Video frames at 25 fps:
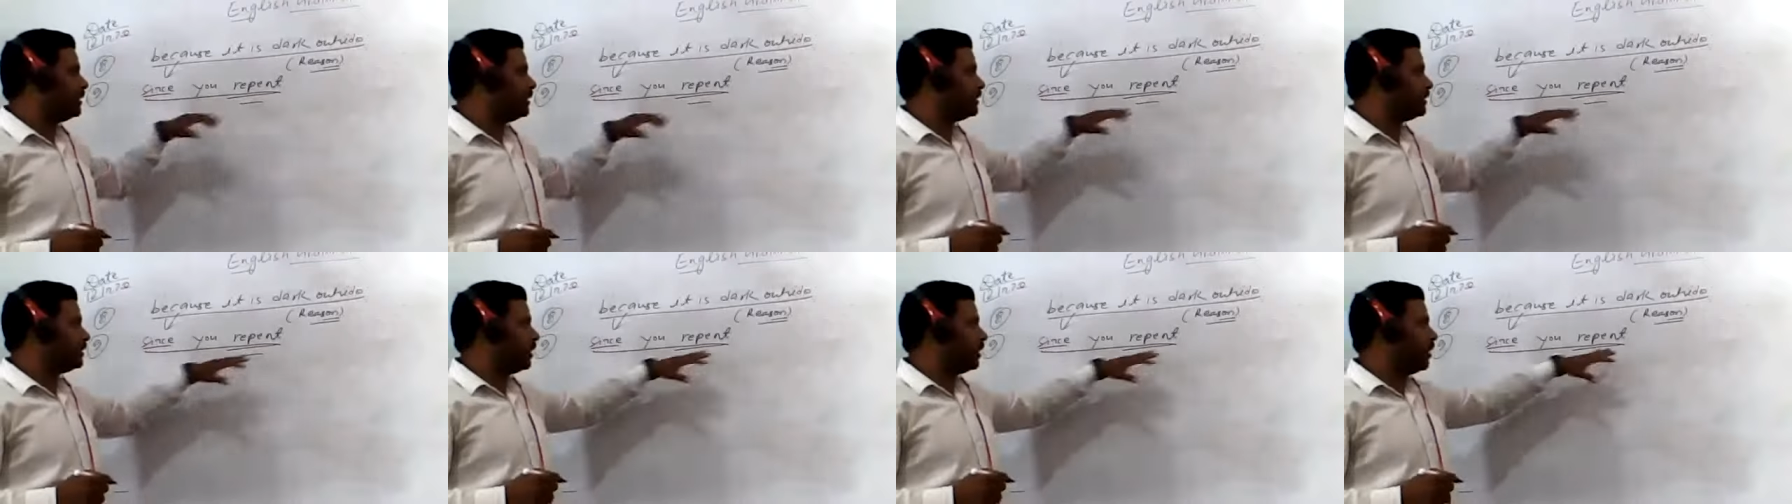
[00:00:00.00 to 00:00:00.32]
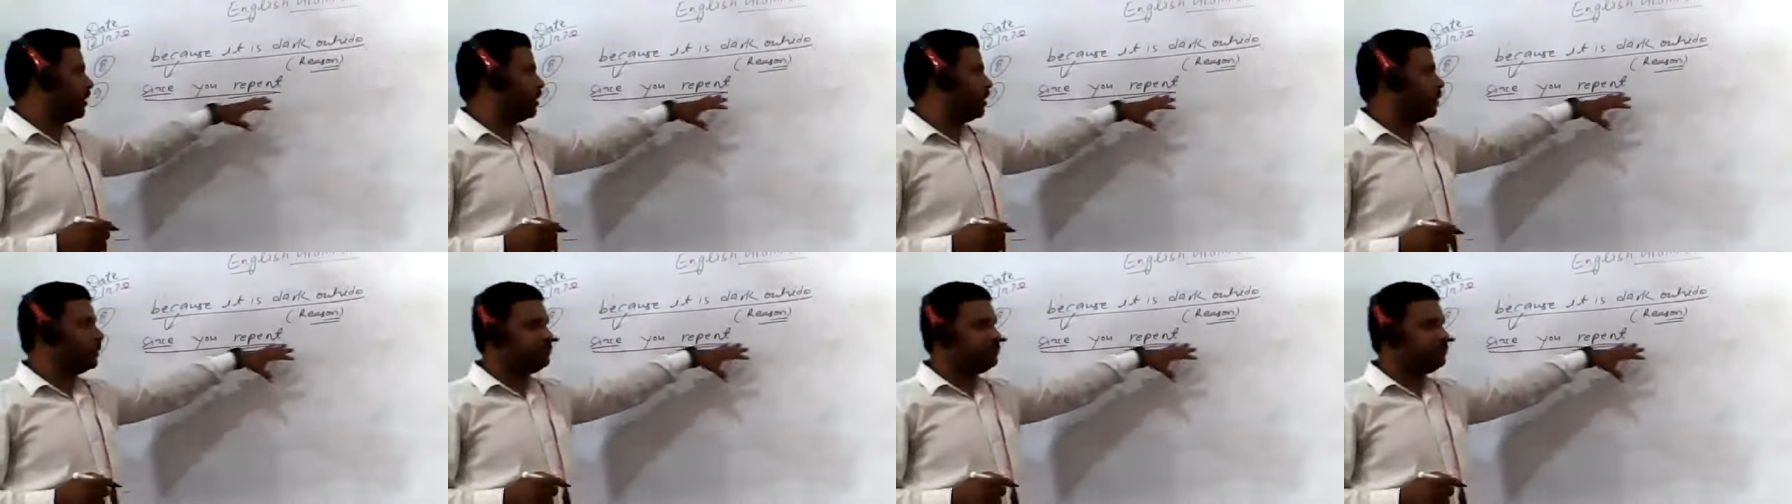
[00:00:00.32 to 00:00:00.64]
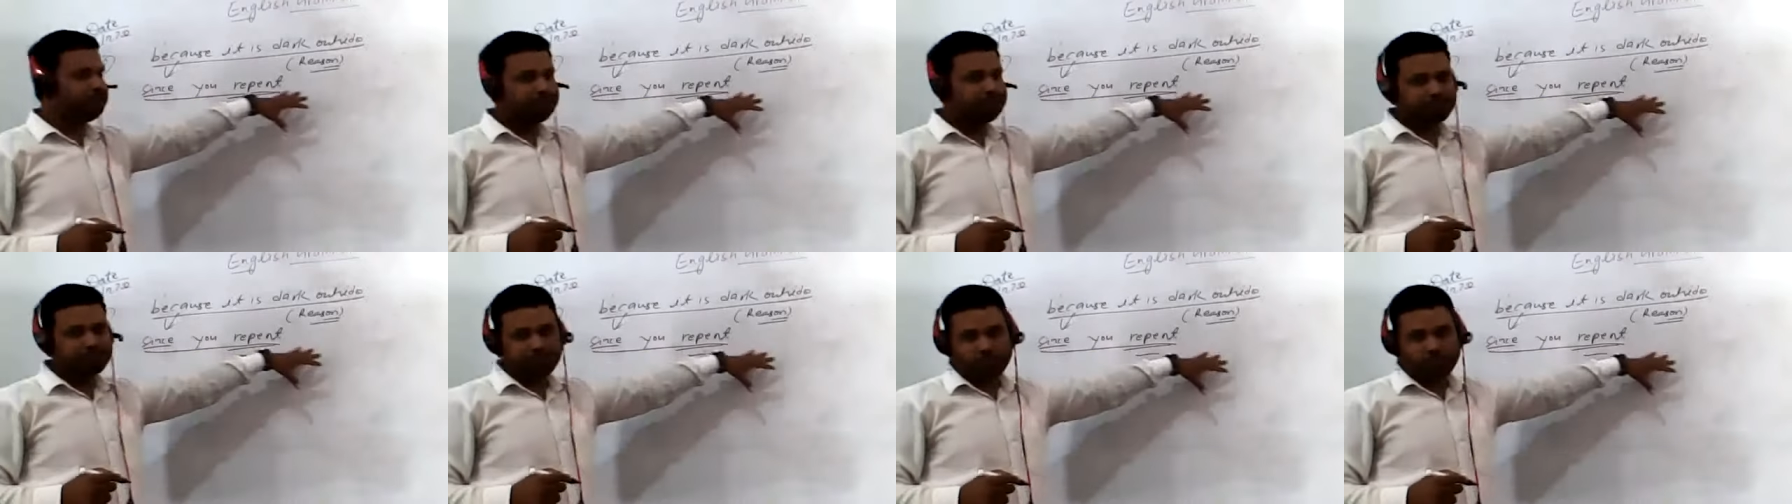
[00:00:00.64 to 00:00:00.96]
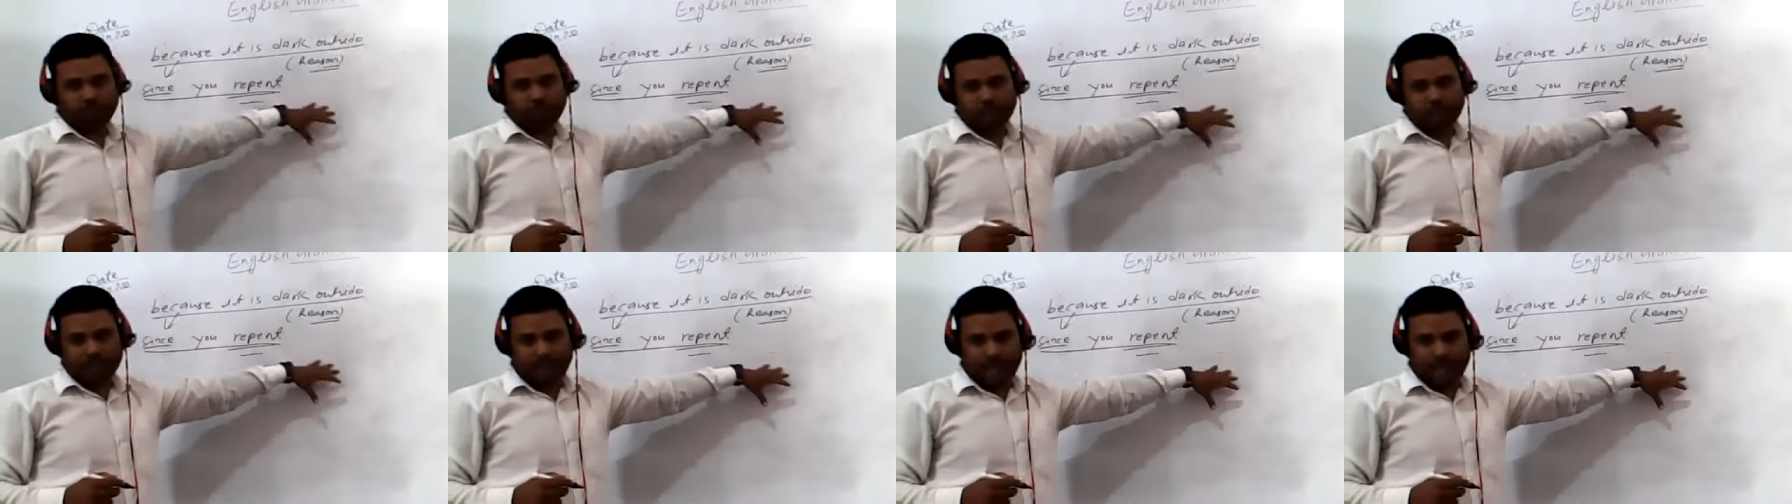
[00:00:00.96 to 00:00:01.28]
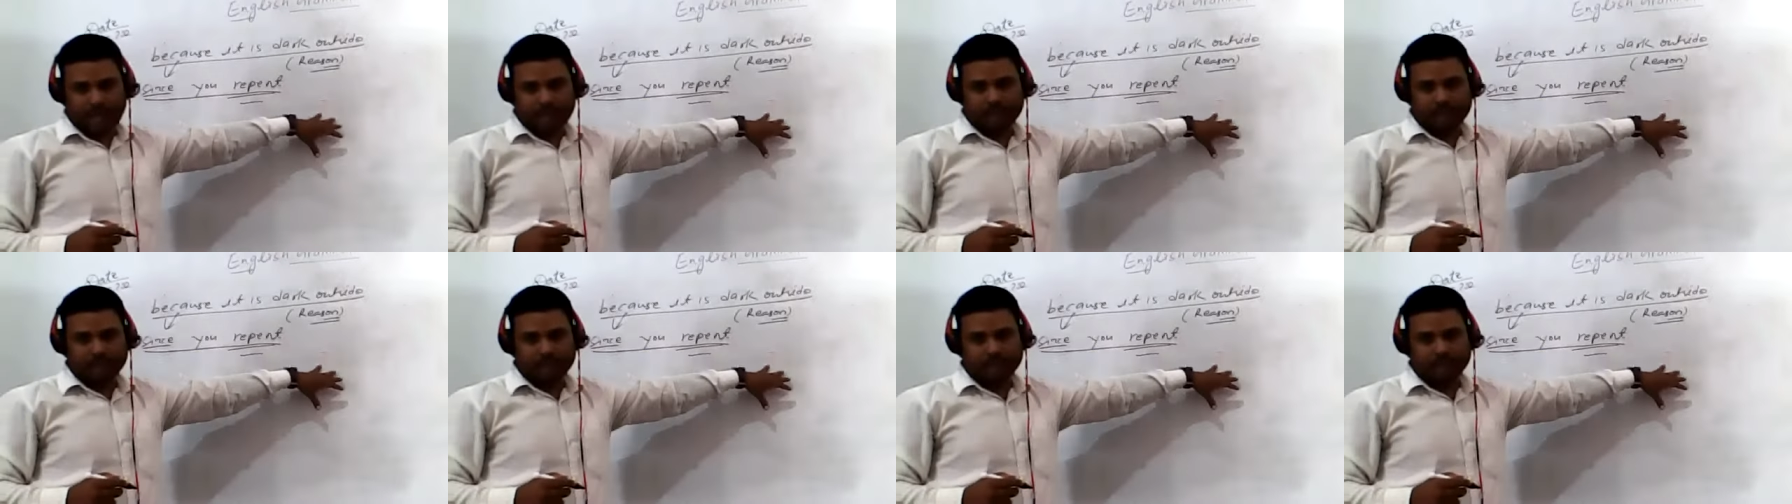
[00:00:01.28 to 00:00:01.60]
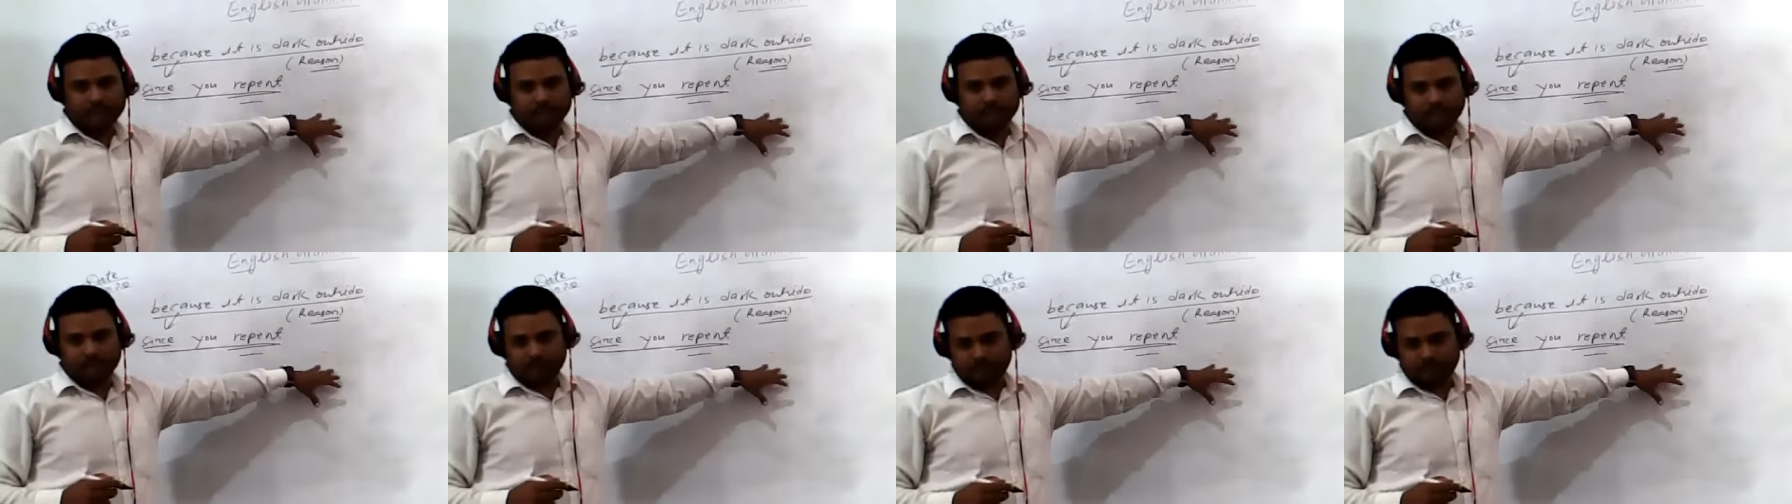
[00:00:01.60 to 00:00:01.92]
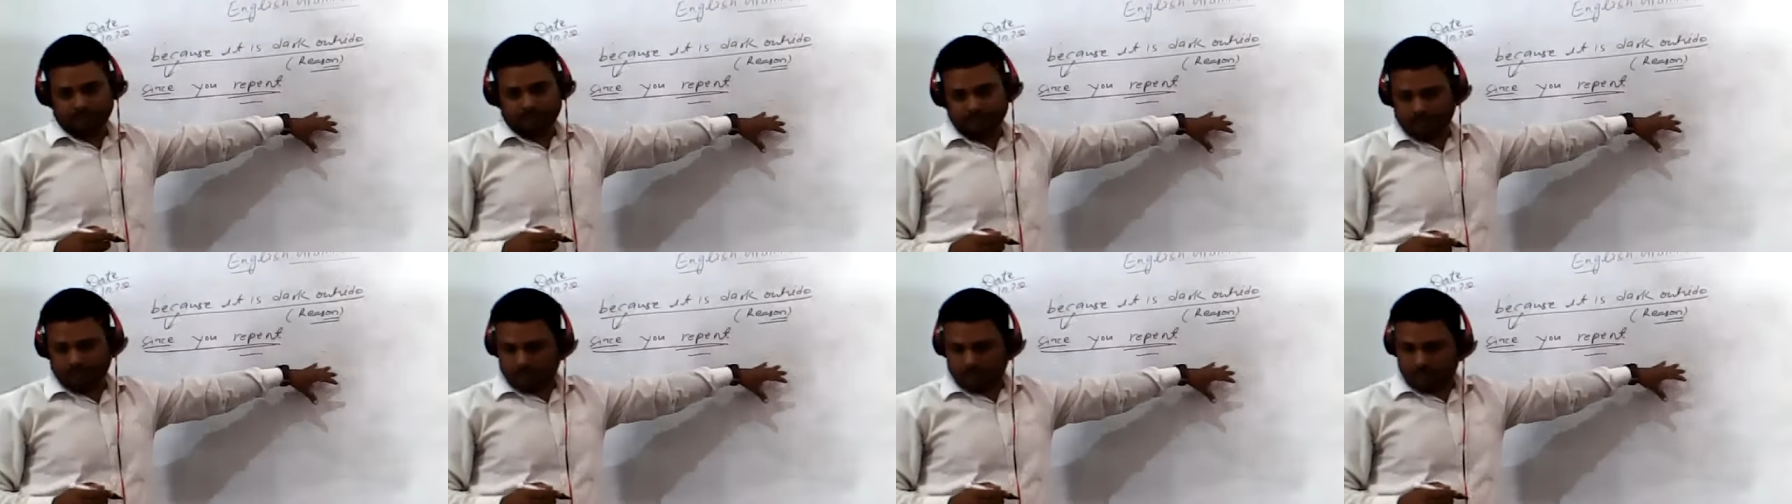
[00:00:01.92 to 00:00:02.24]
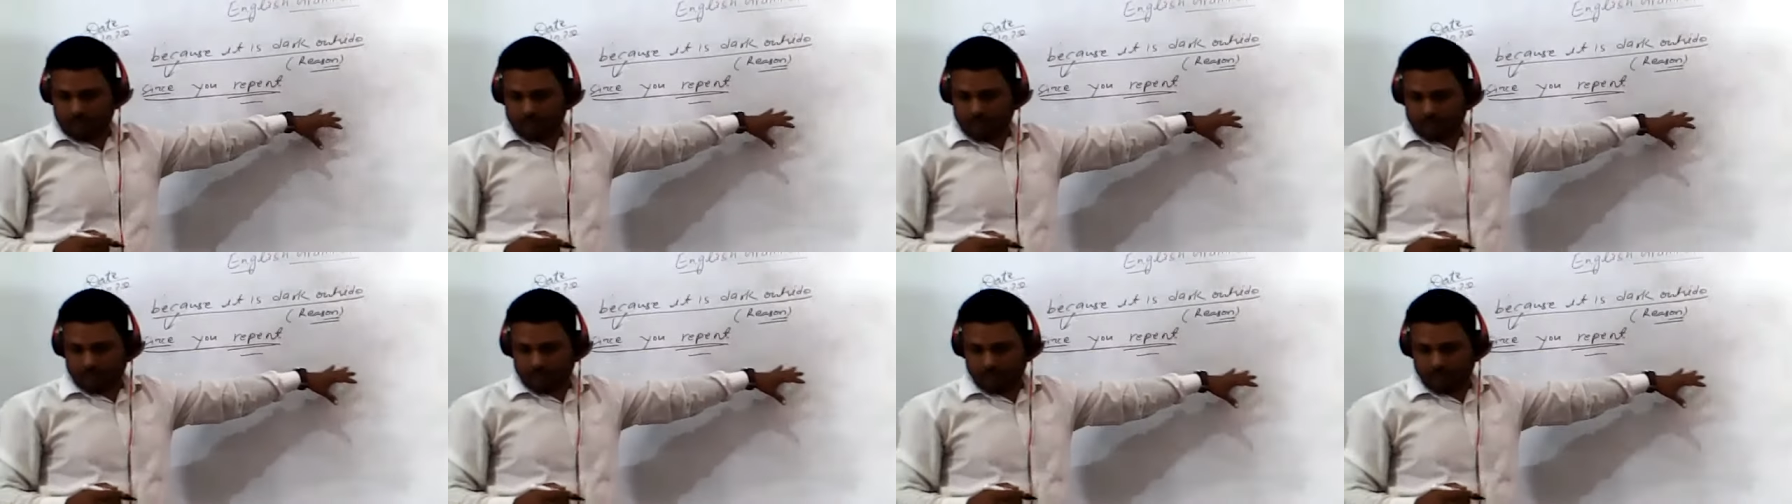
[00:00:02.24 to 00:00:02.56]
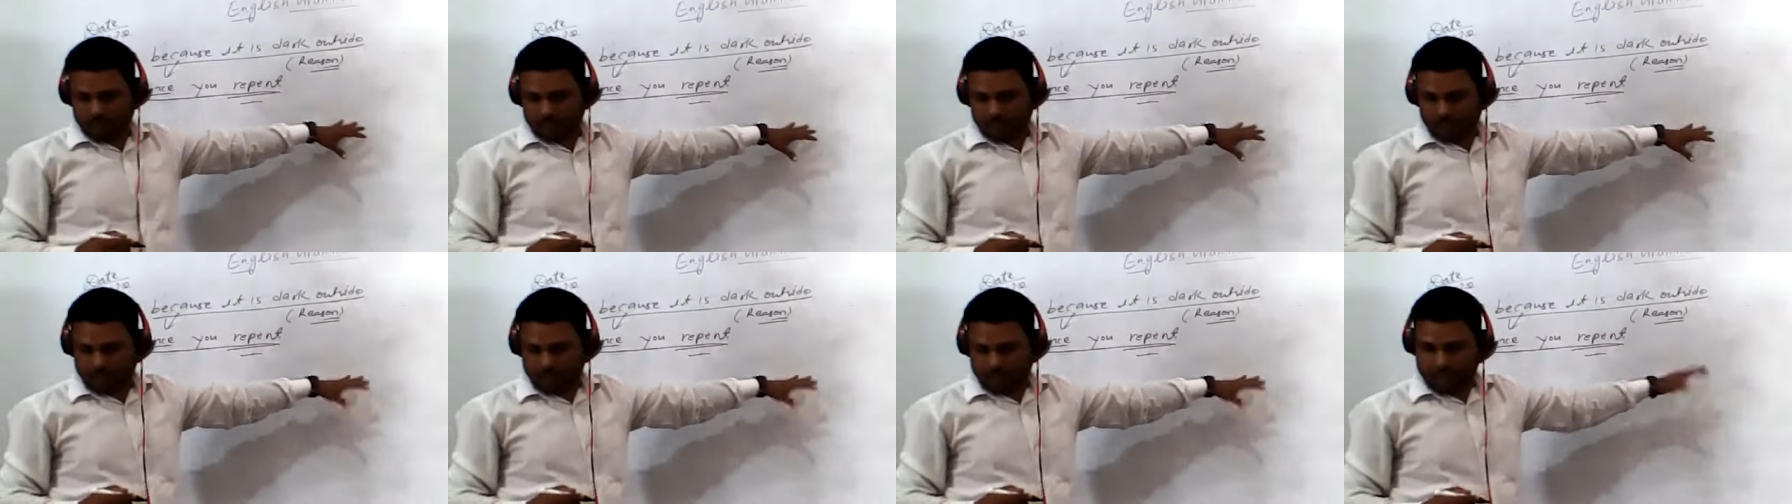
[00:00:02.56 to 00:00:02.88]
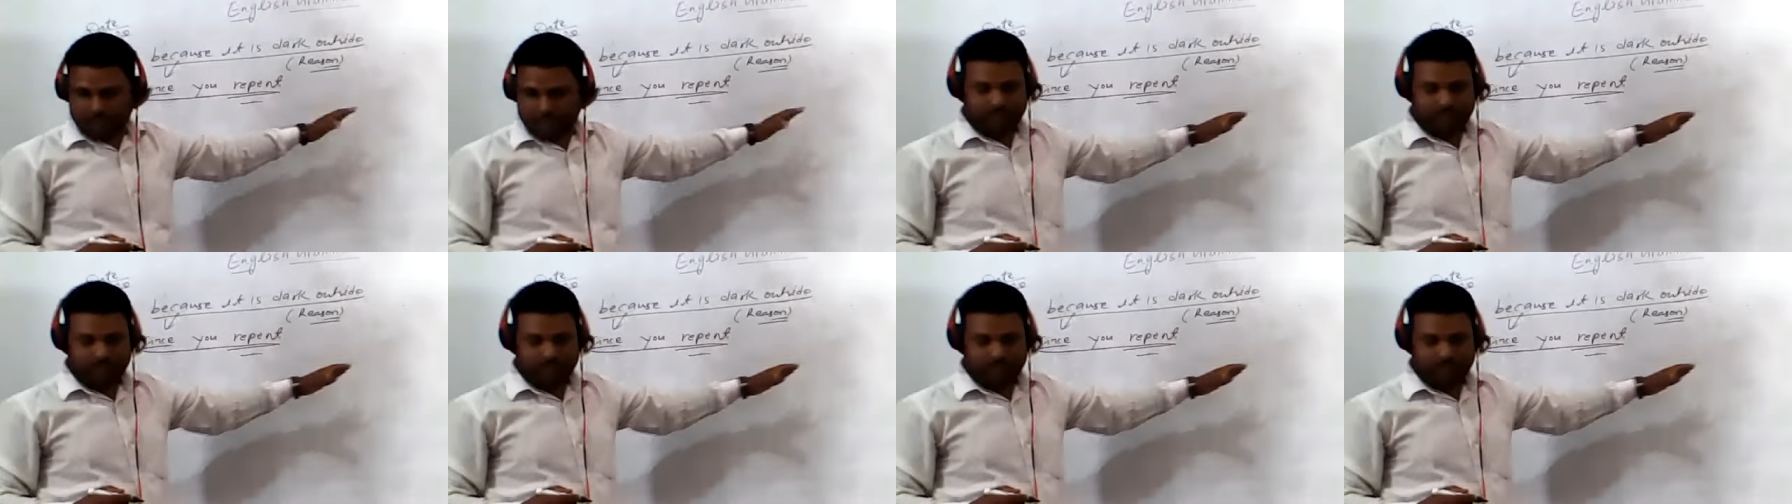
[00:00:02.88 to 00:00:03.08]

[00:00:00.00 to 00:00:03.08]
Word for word: its uh, kind is concerned, uh, again,